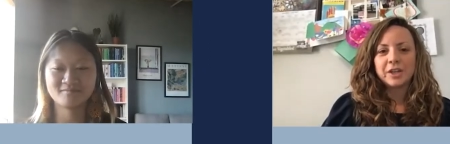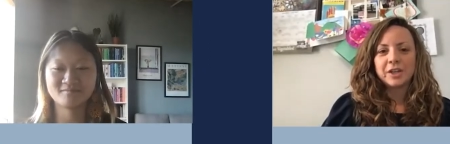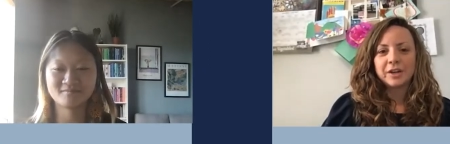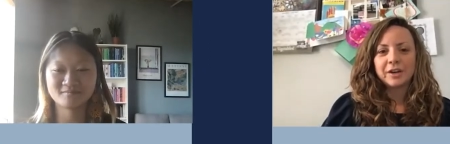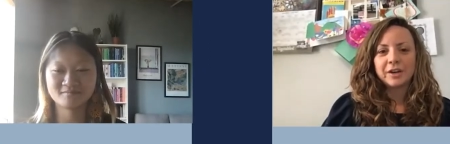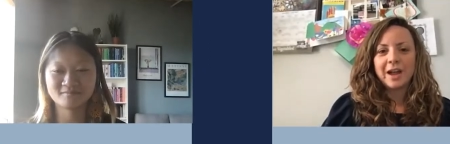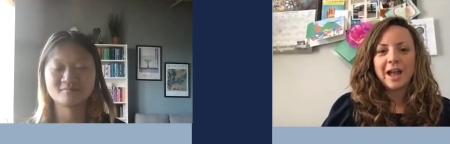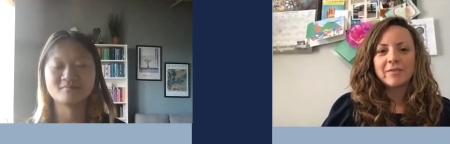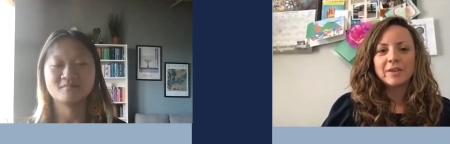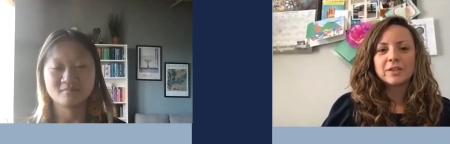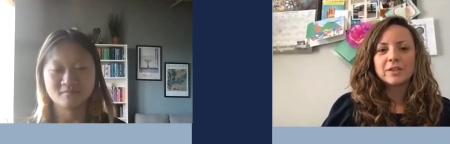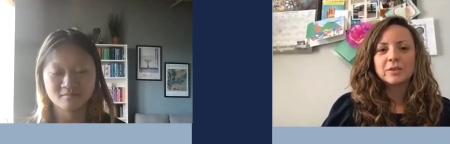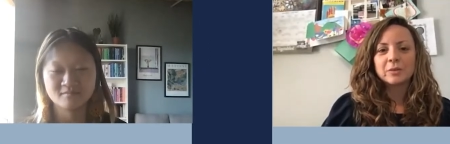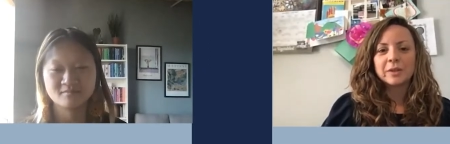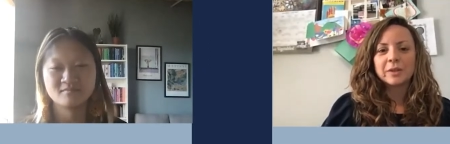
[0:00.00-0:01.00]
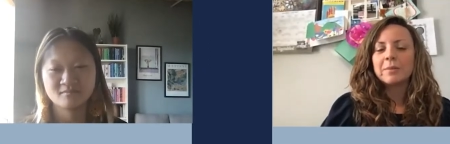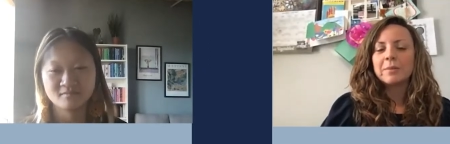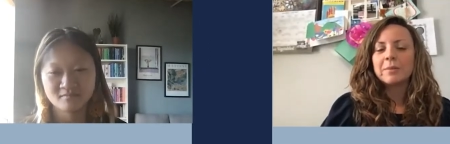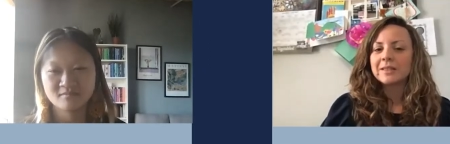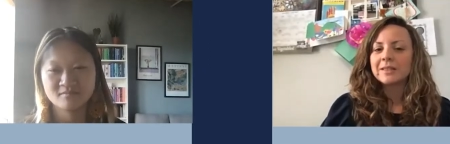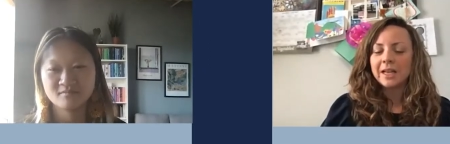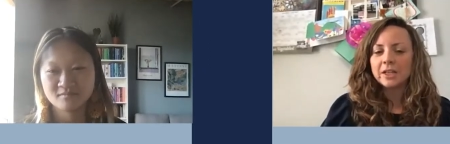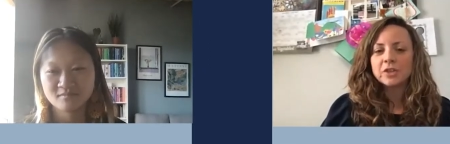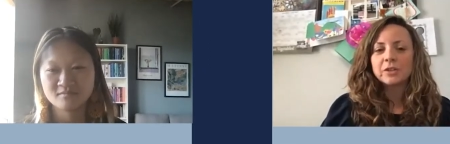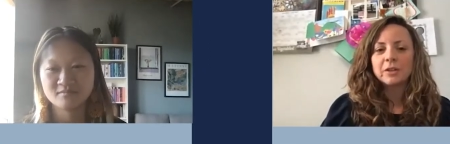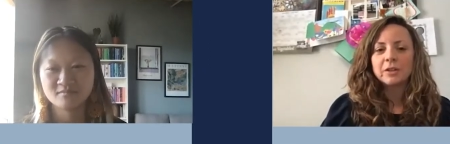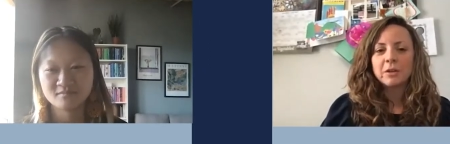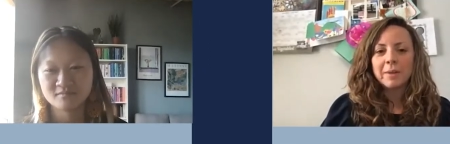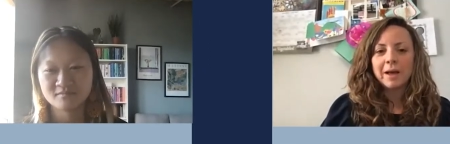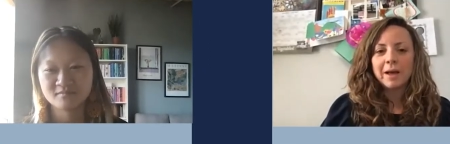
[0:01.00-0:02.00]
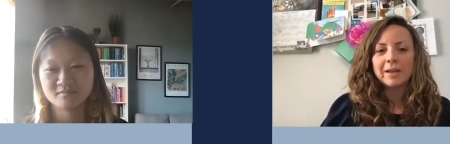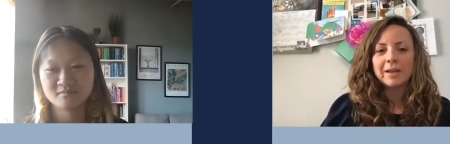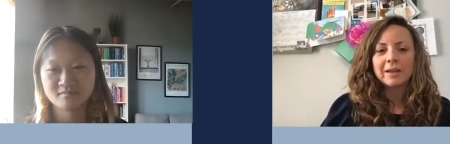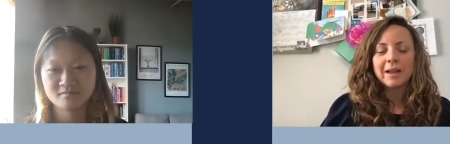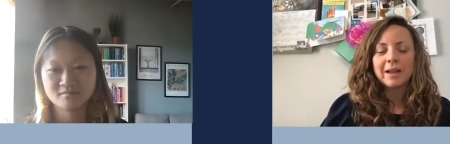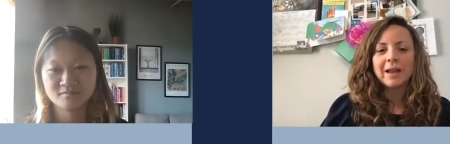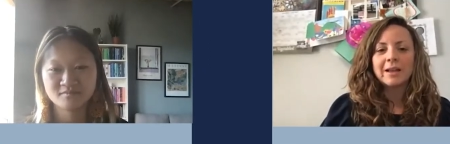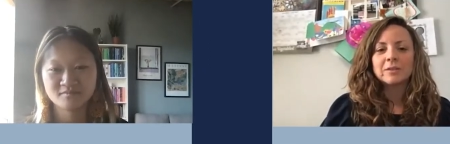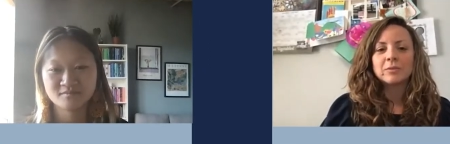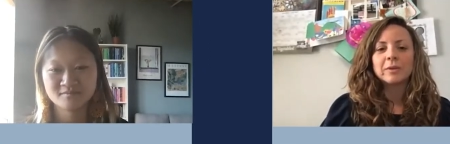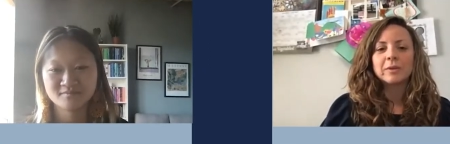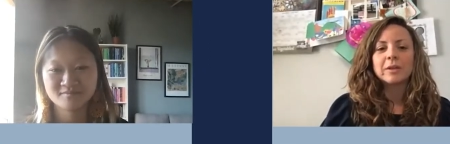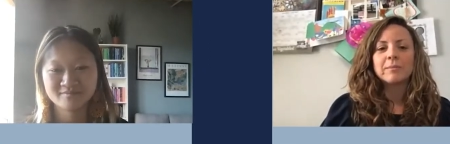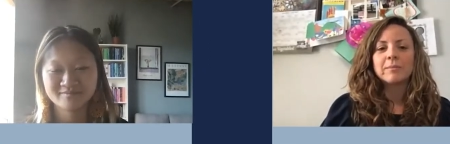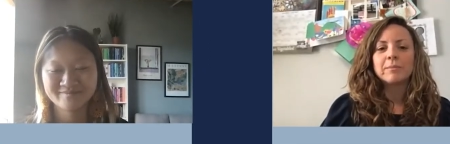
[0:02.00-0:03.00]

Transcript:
Speaker 1: year, having to really be intentional about it has really